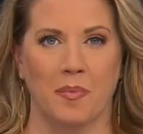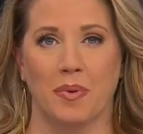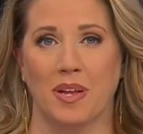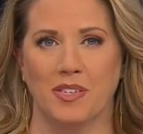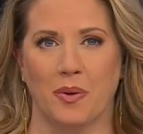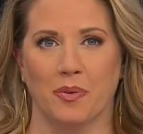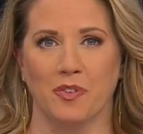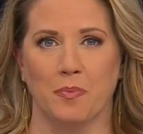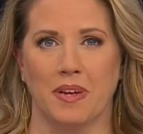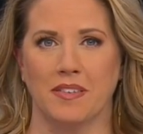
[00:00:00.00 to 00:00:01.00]
Blood
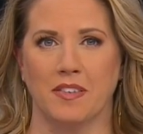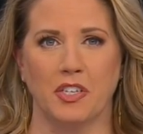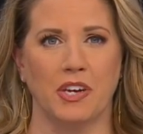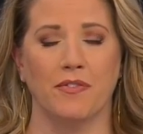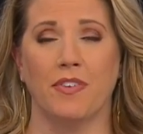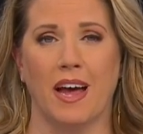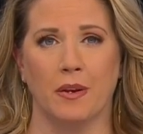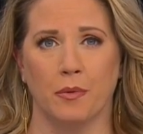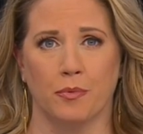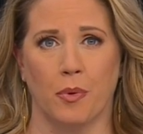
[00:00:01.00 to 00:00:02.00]
donors play such a
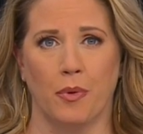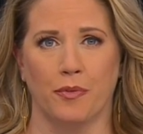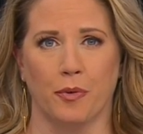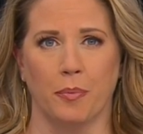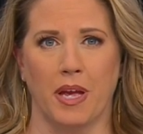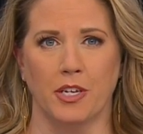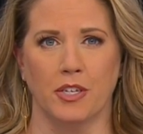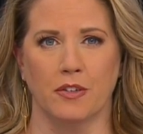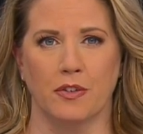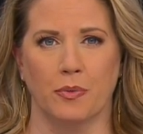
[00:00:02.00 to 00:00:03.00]
vital role for
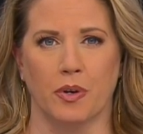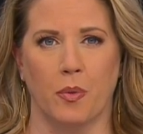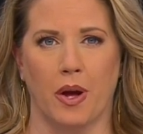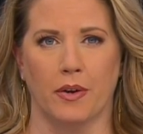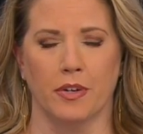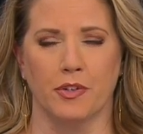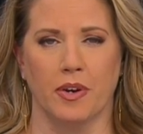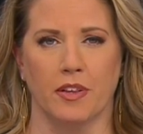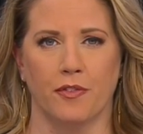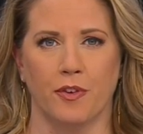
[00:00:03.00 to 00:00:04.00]
patients who require a
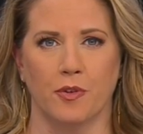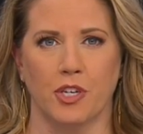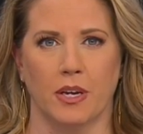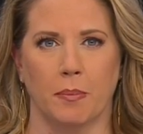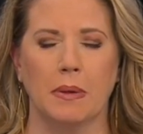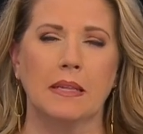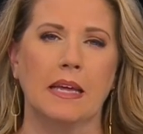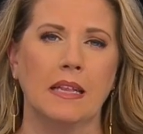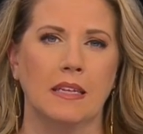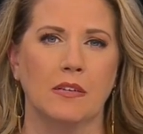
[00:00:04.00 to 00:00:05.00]
transfusion, but
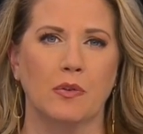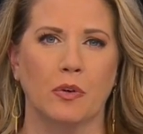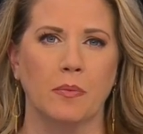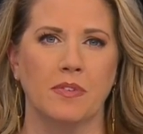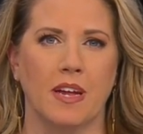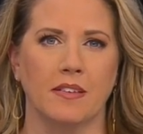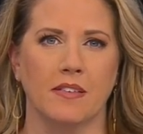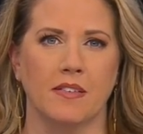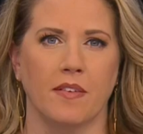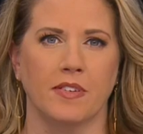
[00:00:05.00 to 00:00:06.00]
lately
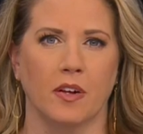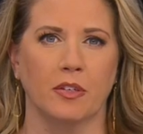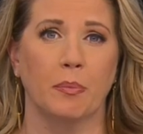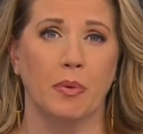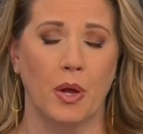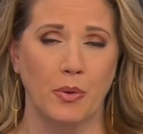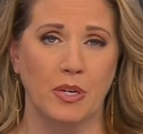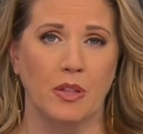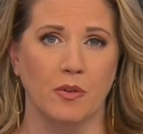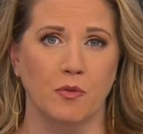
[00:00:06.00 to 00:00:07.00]
circumstances have dealt a blow
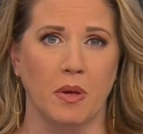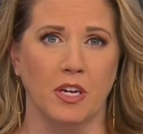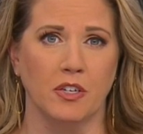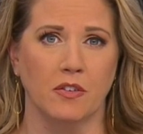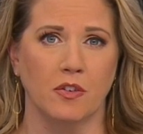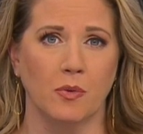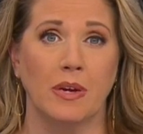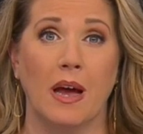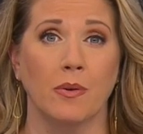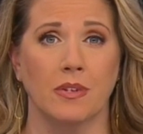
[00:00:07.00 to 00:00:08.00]
to those patients who
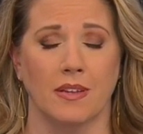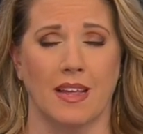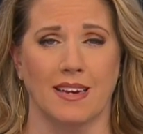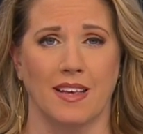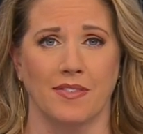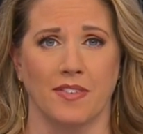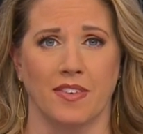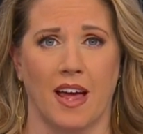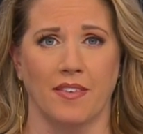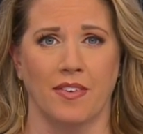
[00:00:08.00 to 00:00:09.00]
count on that gift
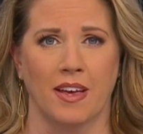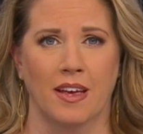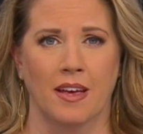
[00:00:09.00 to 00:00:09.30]
of life.